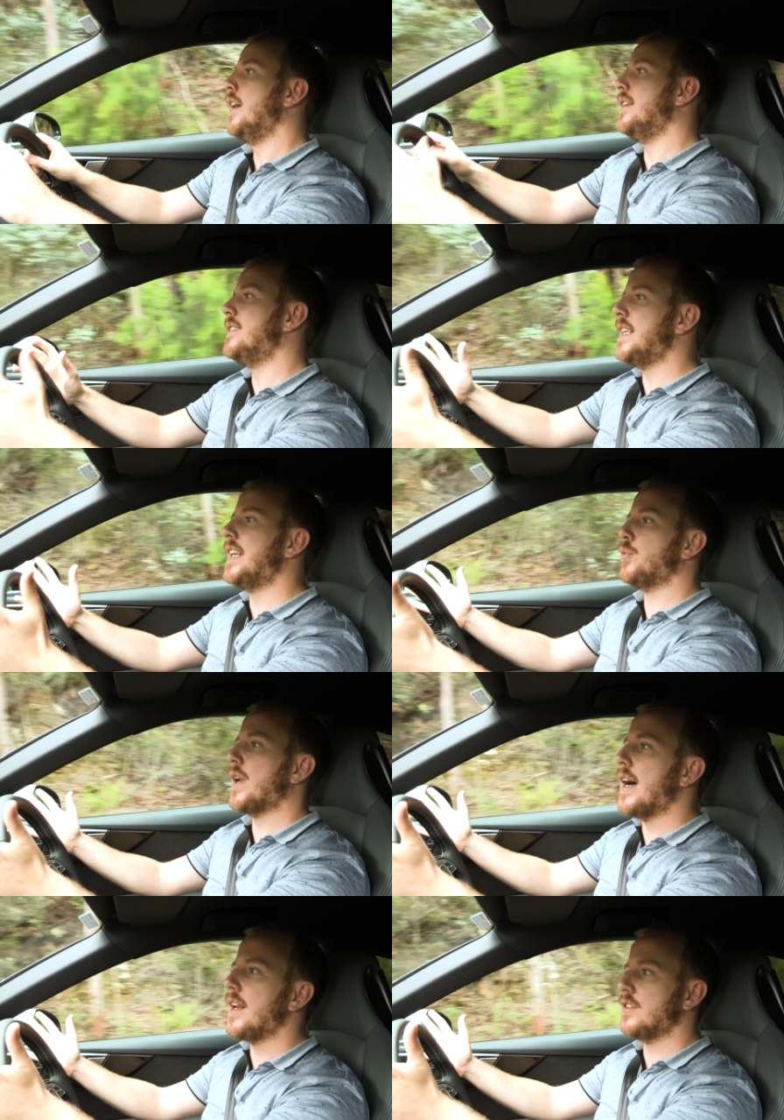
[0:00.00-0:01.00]
Instead, it's
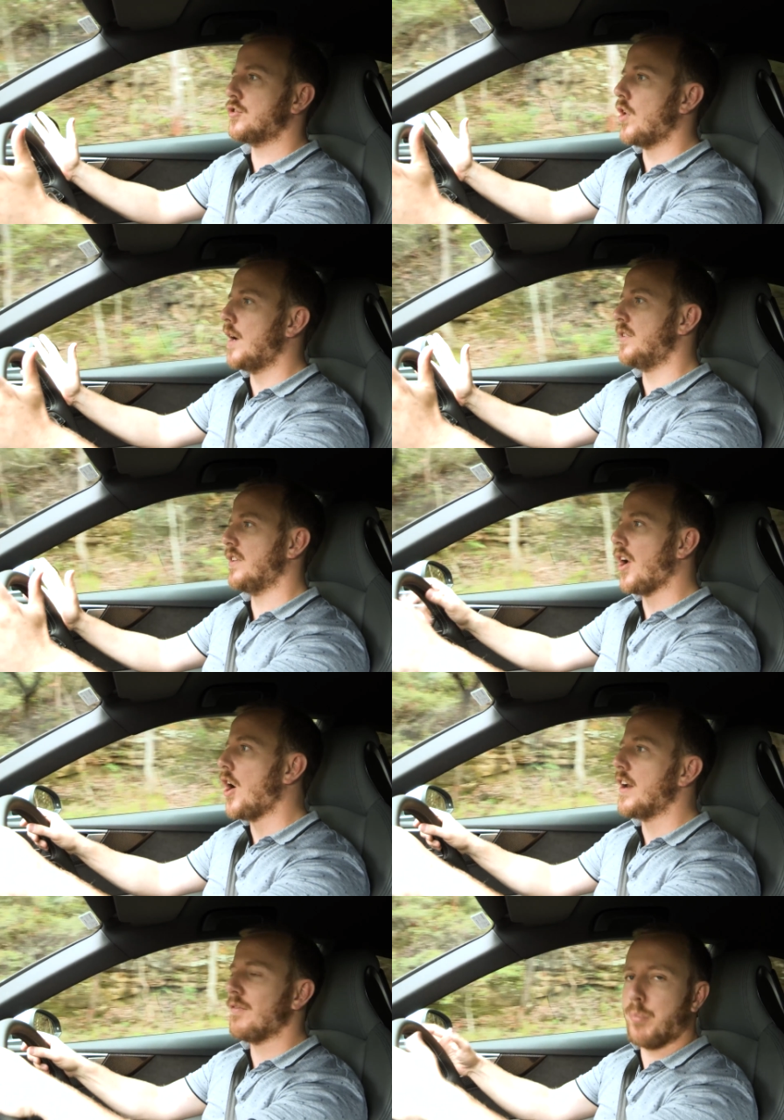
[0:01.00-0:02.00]
what Audi describes as a
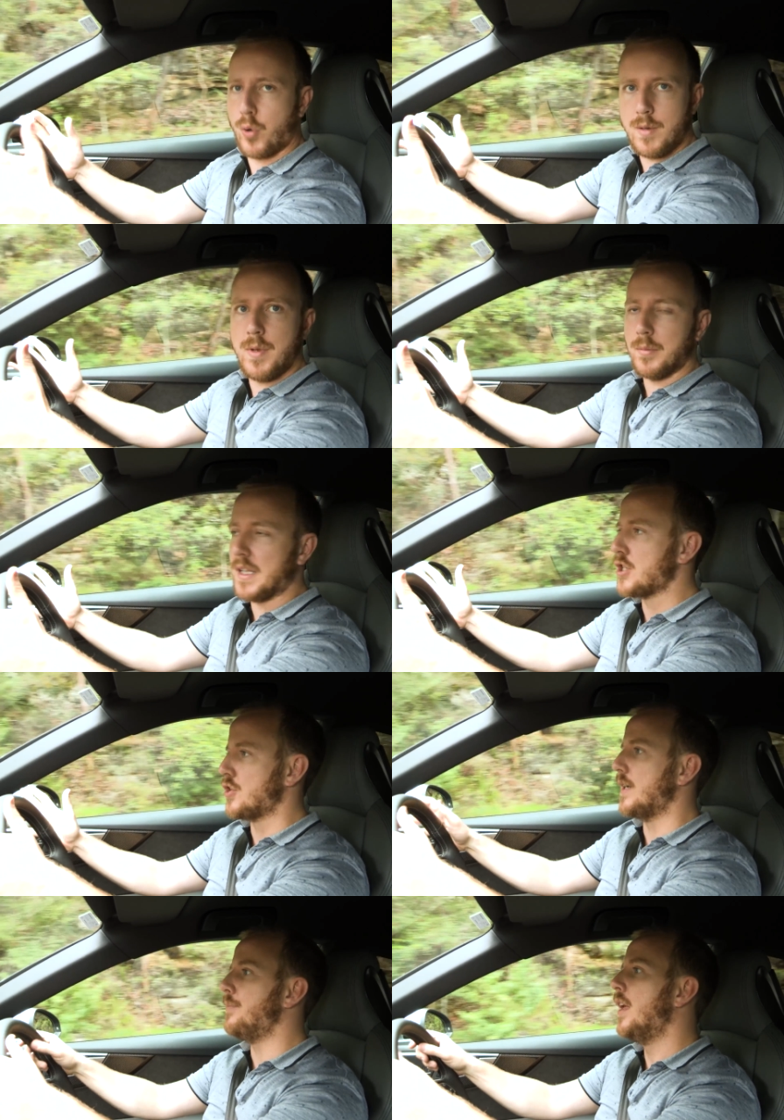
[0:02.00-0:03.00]
kind of premium
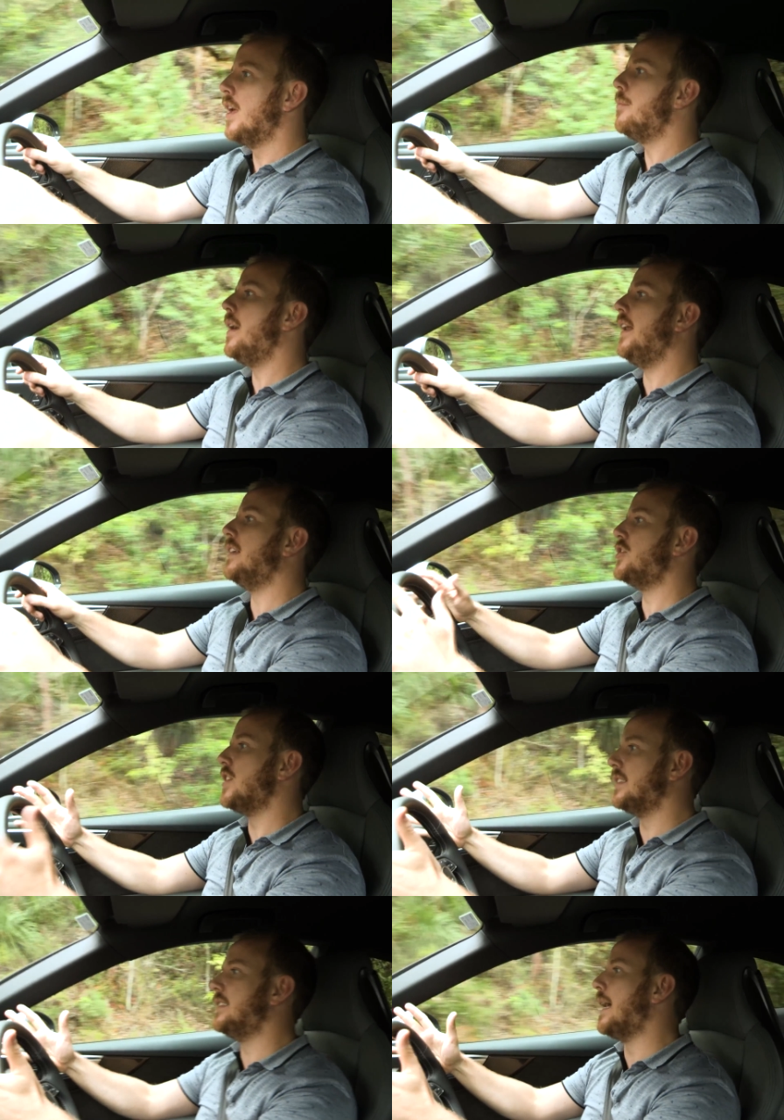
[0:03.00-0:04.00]
luxury, meaning it's
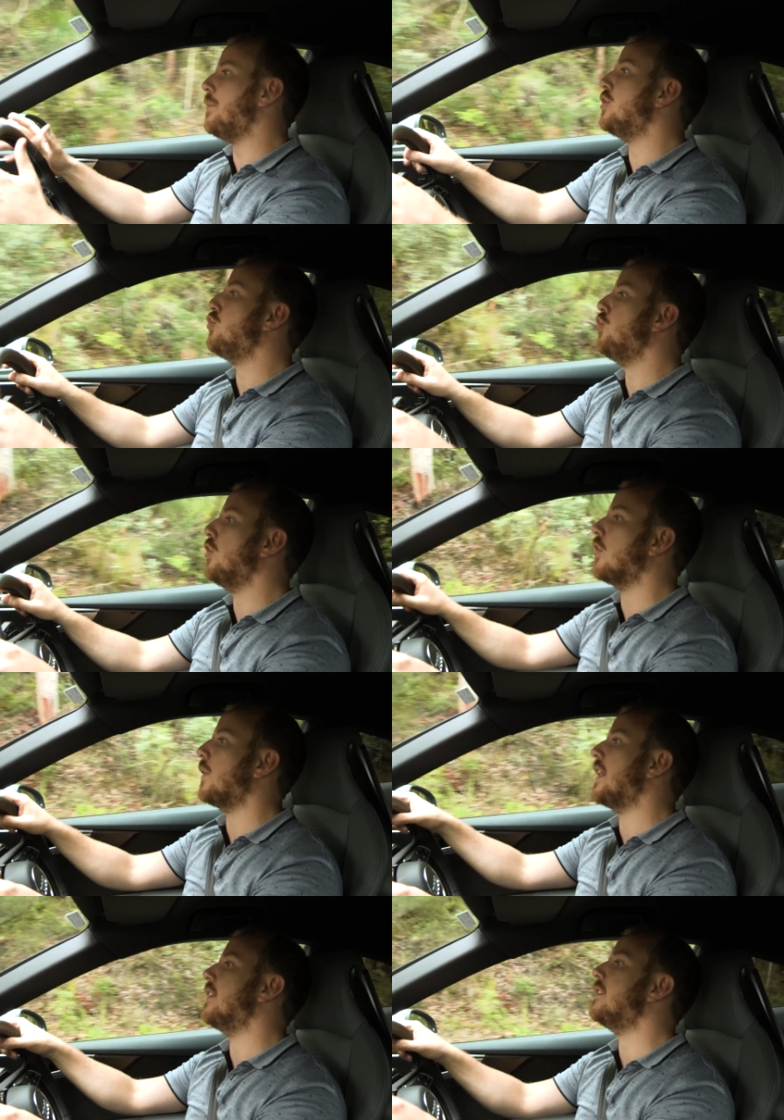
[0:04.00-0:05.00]
just as happy to tootle
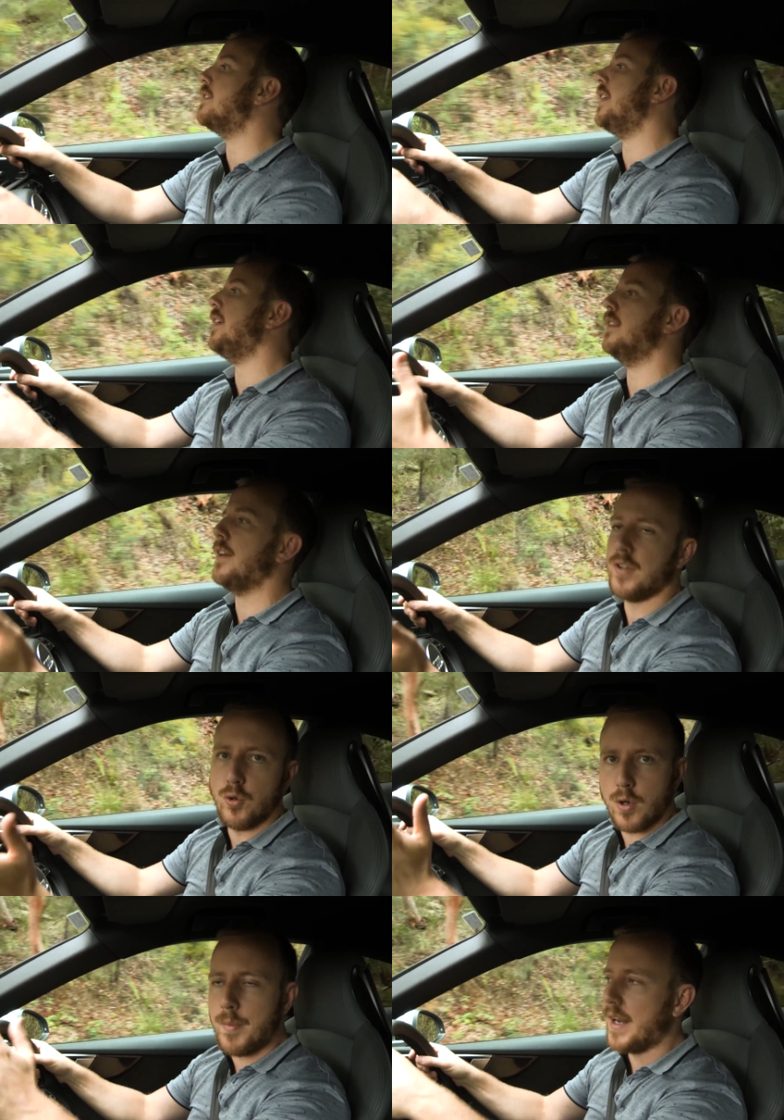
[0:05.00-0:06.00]
around the city, left in
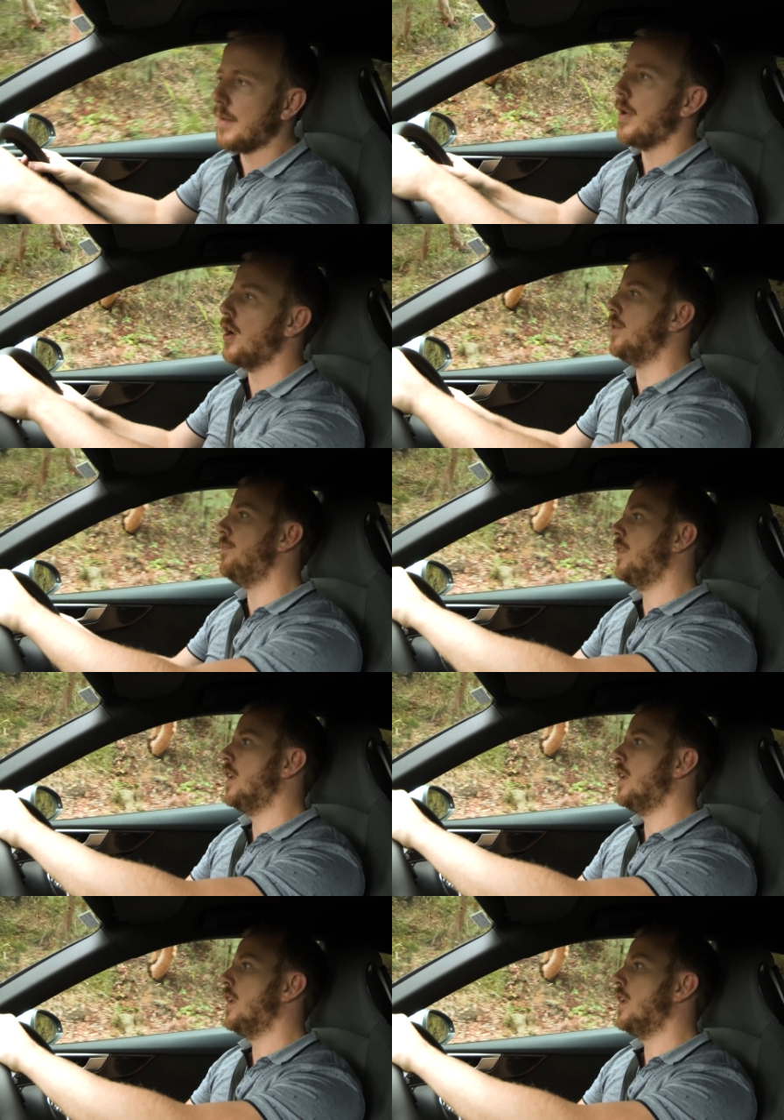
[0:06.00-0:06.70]
automatic mode,